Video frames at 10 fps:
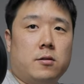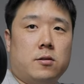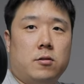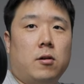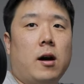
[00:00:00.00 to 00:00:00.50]

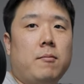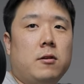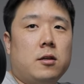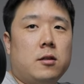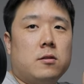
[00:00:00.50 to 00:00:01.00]
So I'm
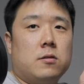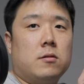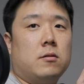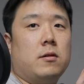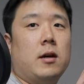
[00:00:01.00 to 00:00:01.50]
looking
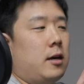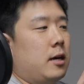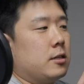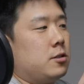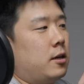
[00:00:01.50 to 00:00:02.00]
to
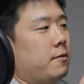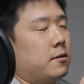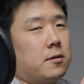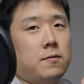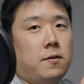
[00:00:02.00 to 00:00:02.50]
actually have a
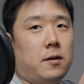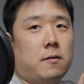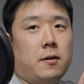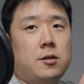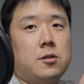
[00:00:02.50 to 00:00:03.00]

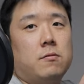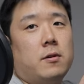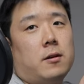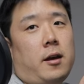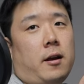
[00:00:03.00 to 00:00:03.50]
configuration
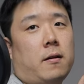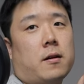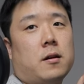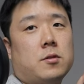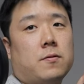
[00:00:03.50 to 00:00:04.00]
where air
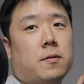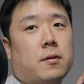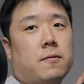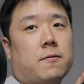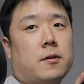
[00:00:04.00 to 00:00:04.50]
comes from
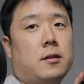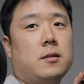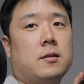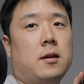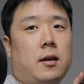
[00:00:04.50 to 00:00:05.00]
the
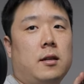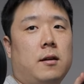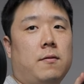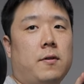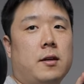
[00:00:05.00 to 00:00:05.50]
front and
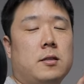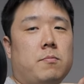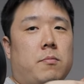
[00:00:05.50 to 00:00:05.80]
then vents